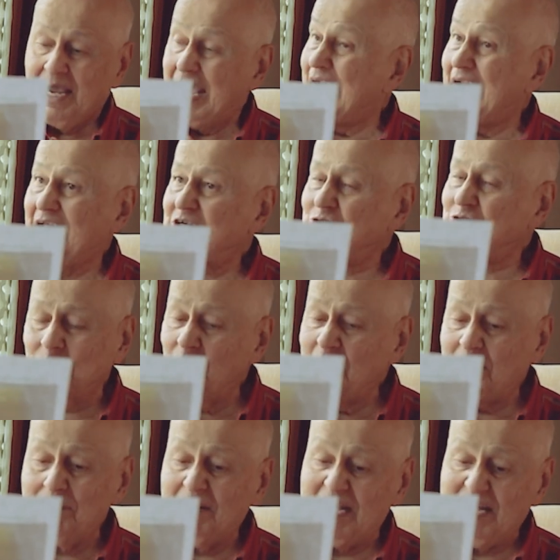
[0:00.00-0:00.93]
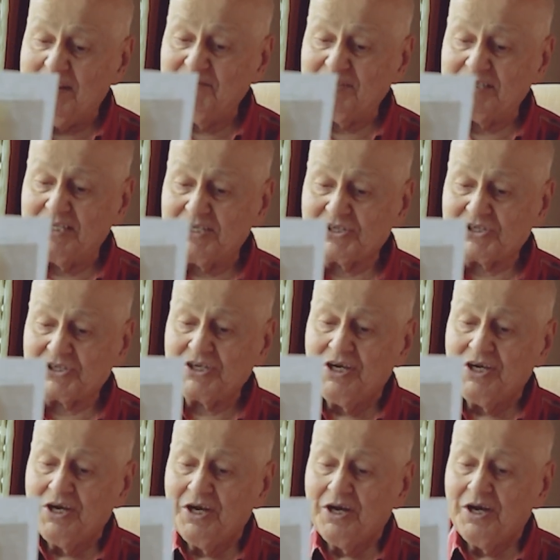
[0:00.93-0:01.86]
and I truly believe in this
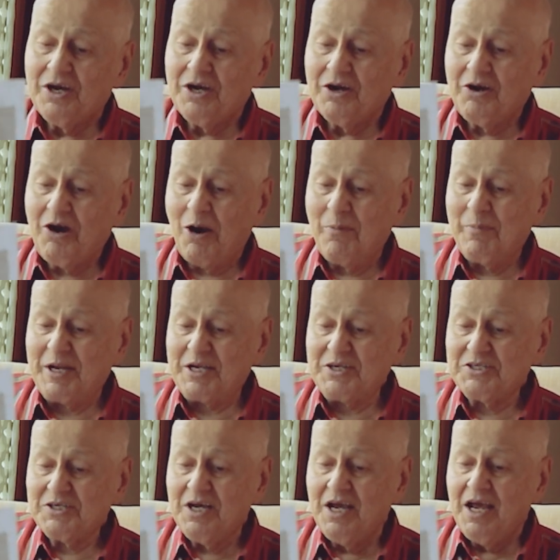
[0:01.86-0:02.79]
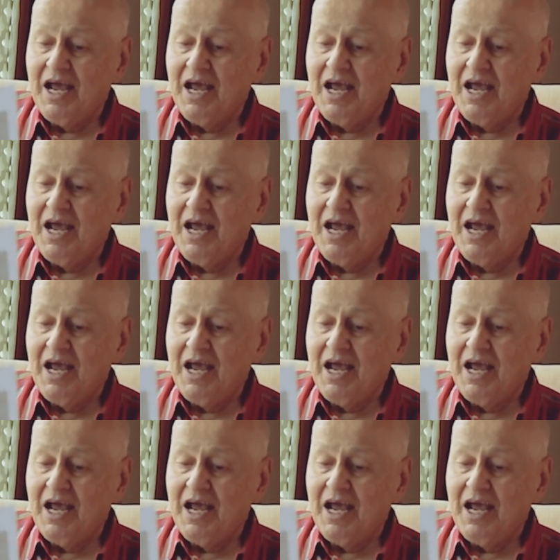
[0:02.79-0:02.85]
comment,